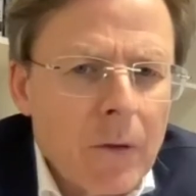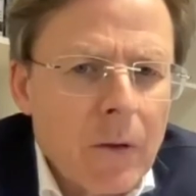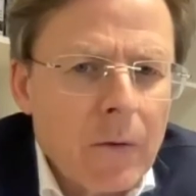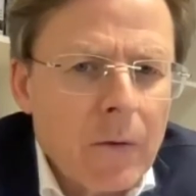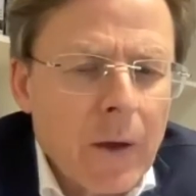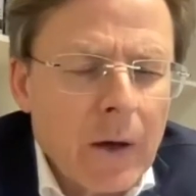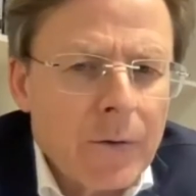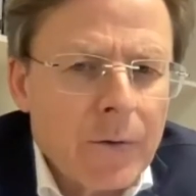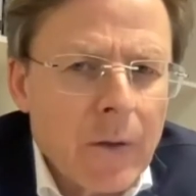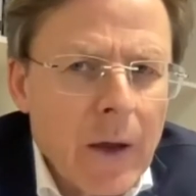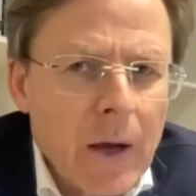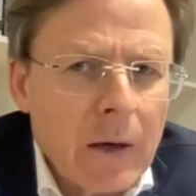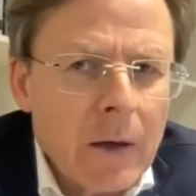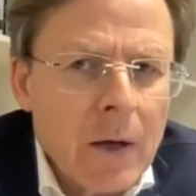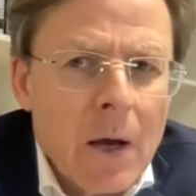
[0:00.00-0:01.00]
thanks for
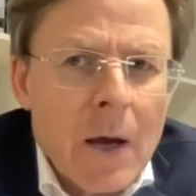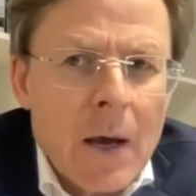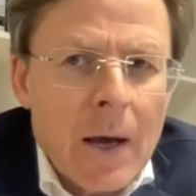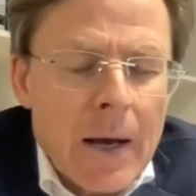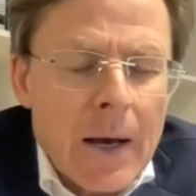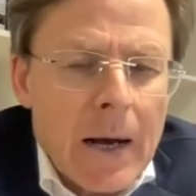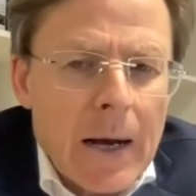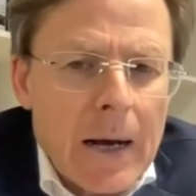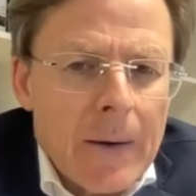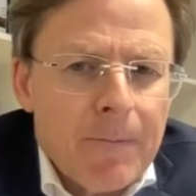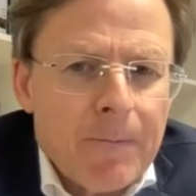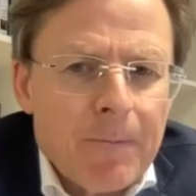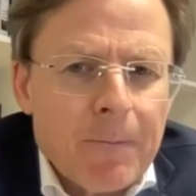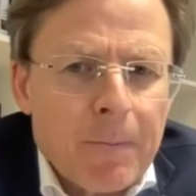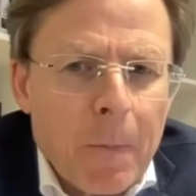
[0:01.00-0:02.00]
that.
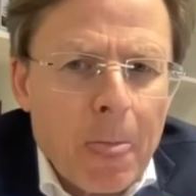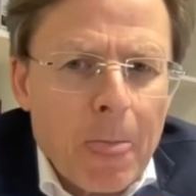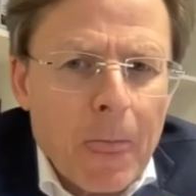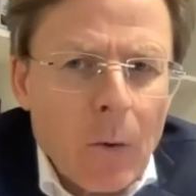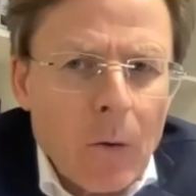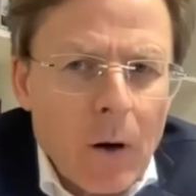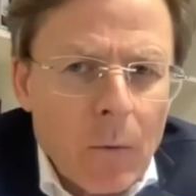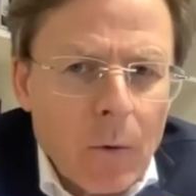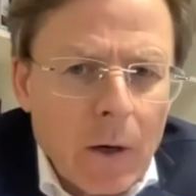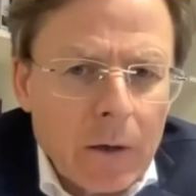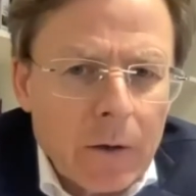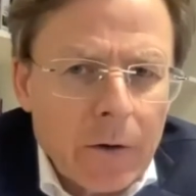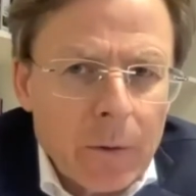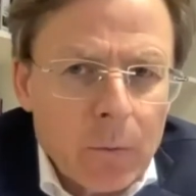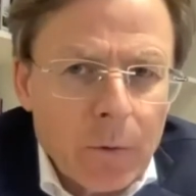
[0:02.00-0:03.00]
We're going to
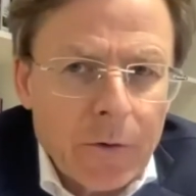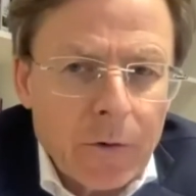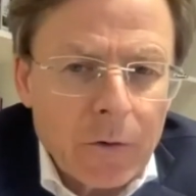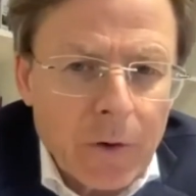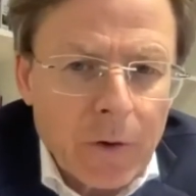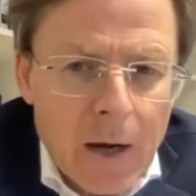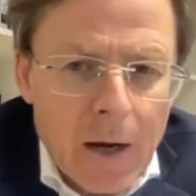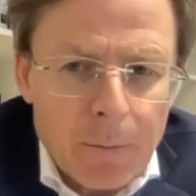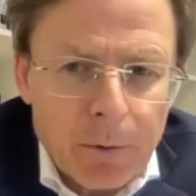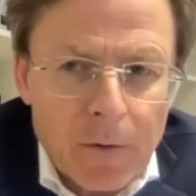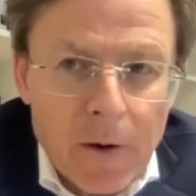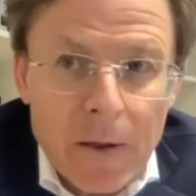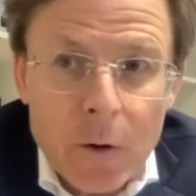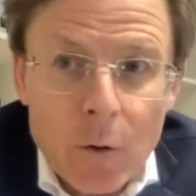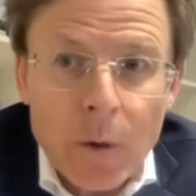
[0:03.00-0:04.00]
deal with just a couple of
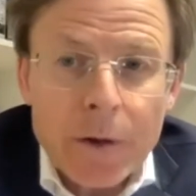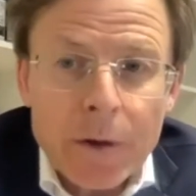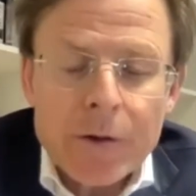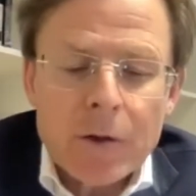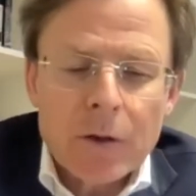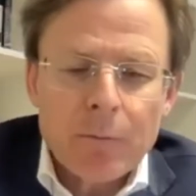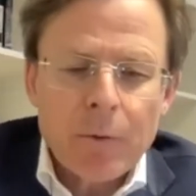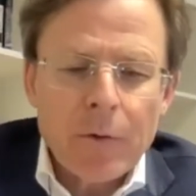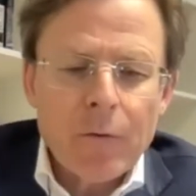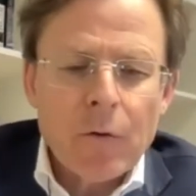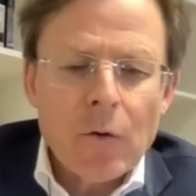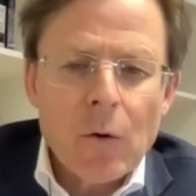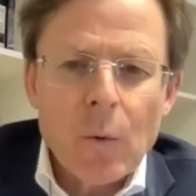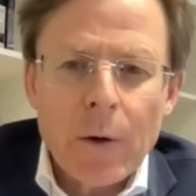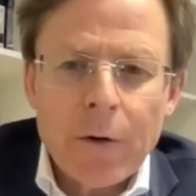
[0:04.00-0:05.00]
other questions
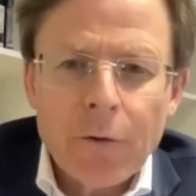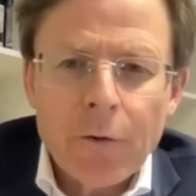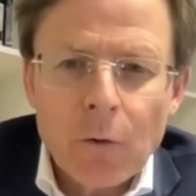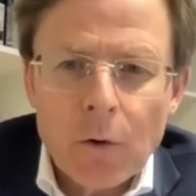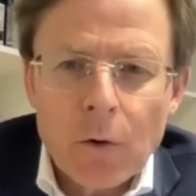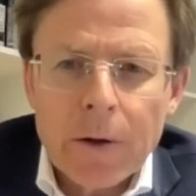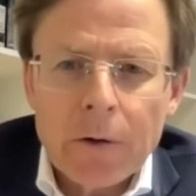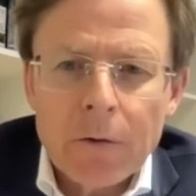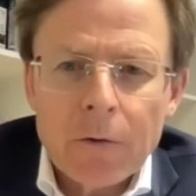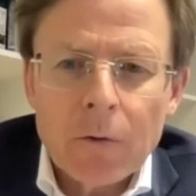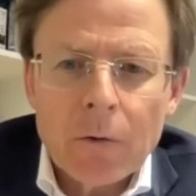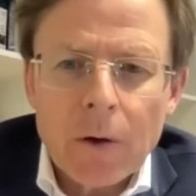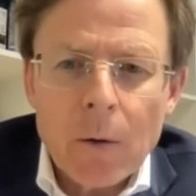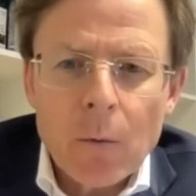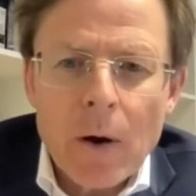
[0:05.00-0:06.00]
before we draw this
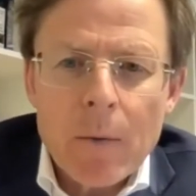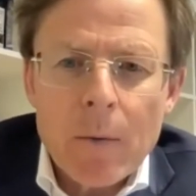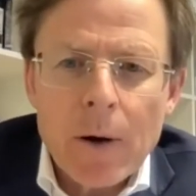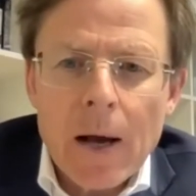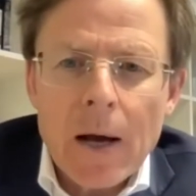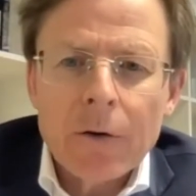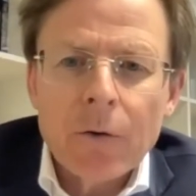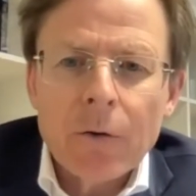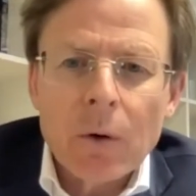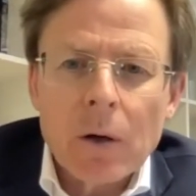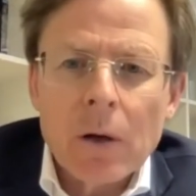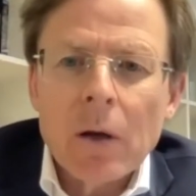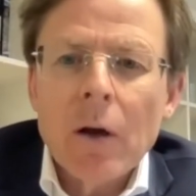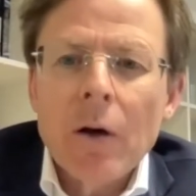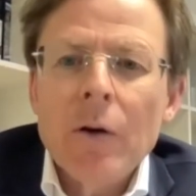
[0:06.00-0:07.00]
webinar to a
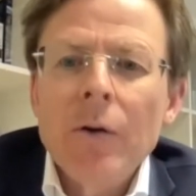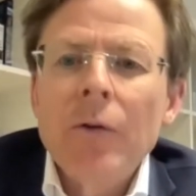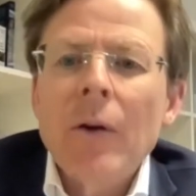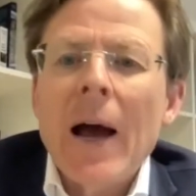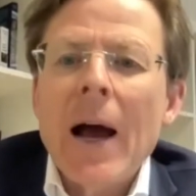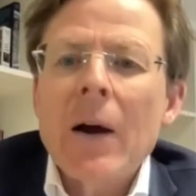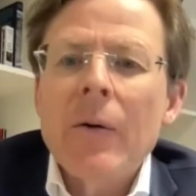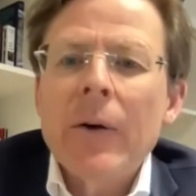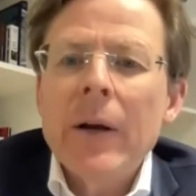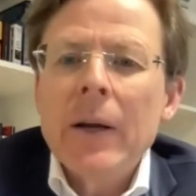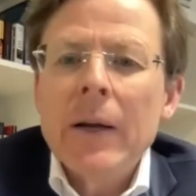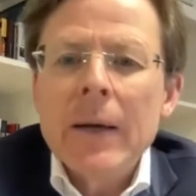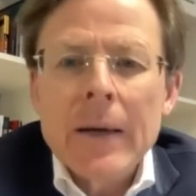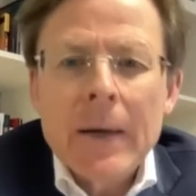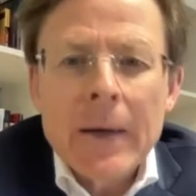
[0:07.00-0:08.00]
close.
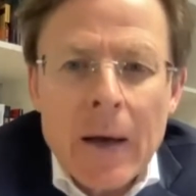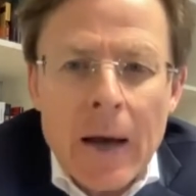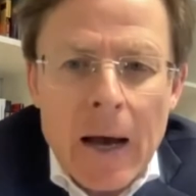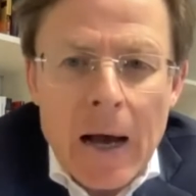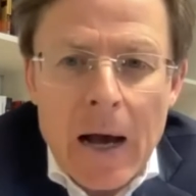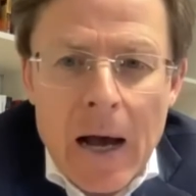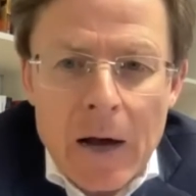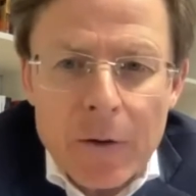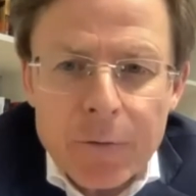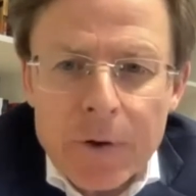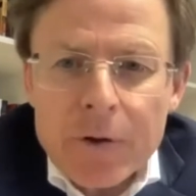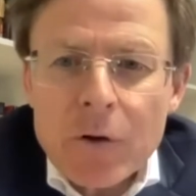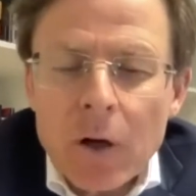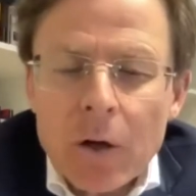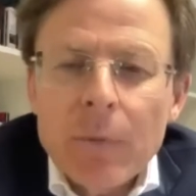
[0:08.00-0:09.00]
Avi
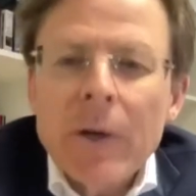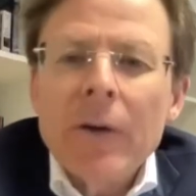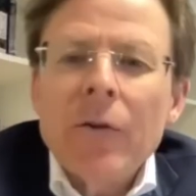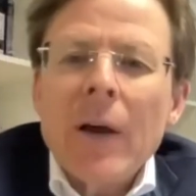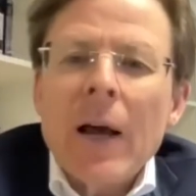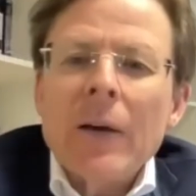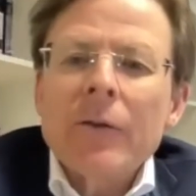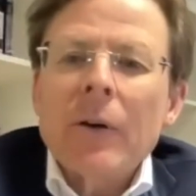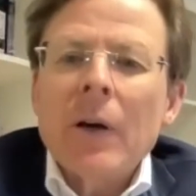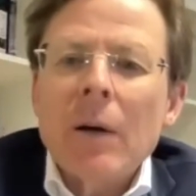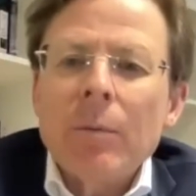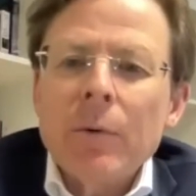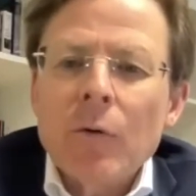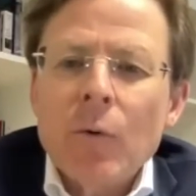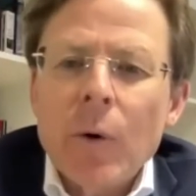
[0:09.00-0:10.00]
Solomon has asked a
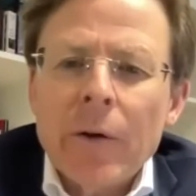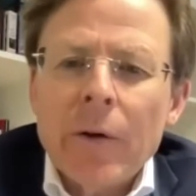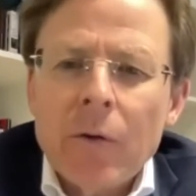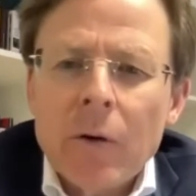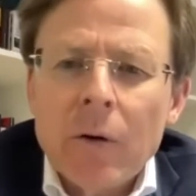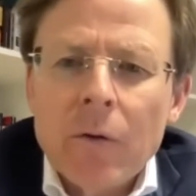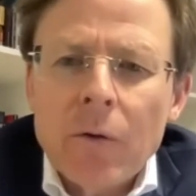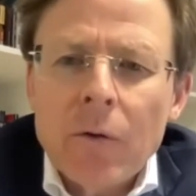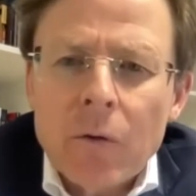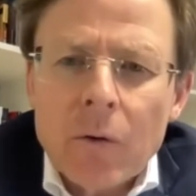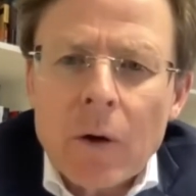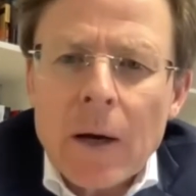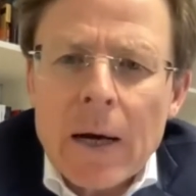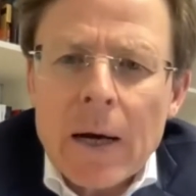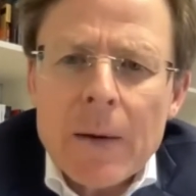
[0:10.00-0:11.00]
couple of questions
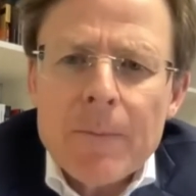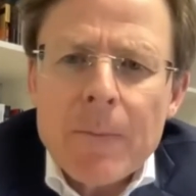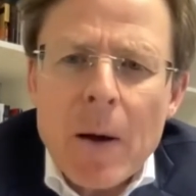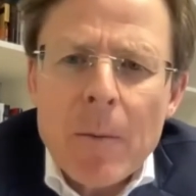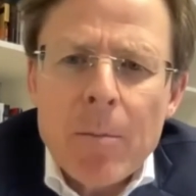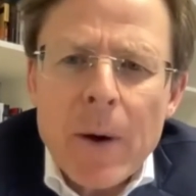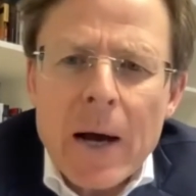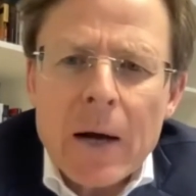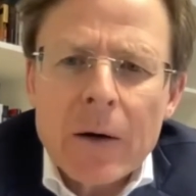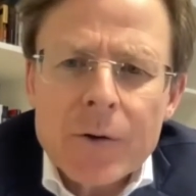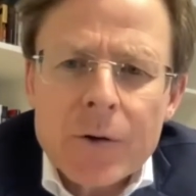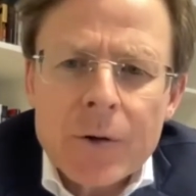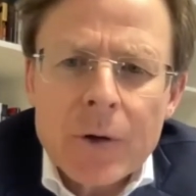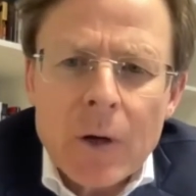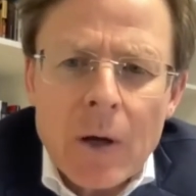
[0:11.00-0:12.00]
about
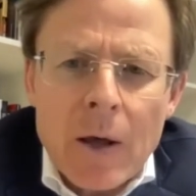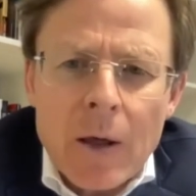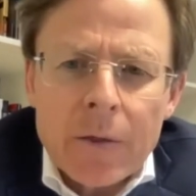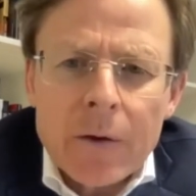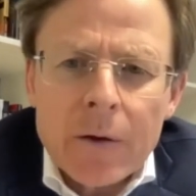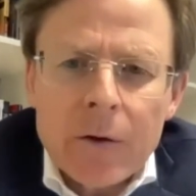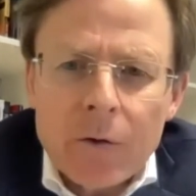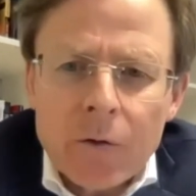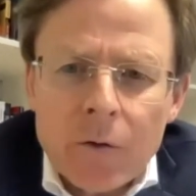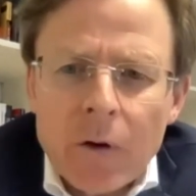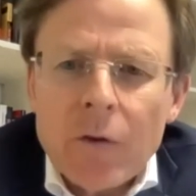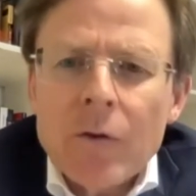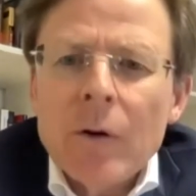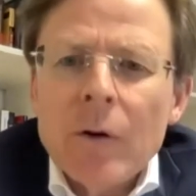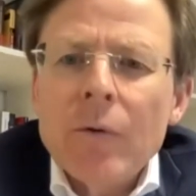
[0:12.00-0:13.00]
the
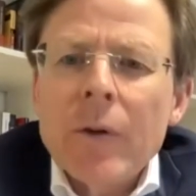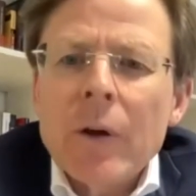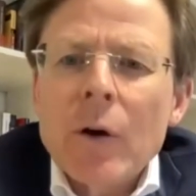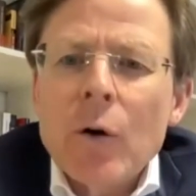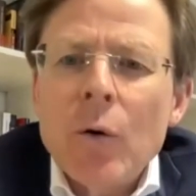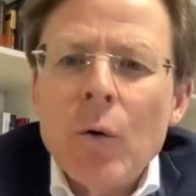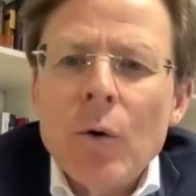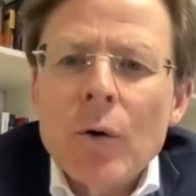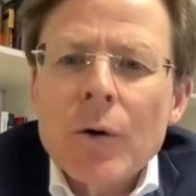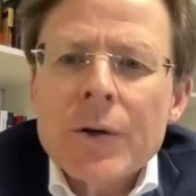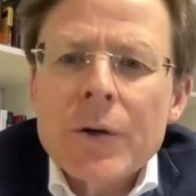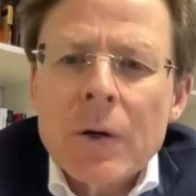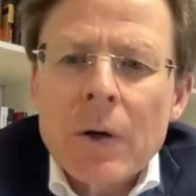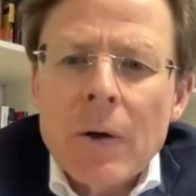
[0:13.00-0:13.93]
decision of the court.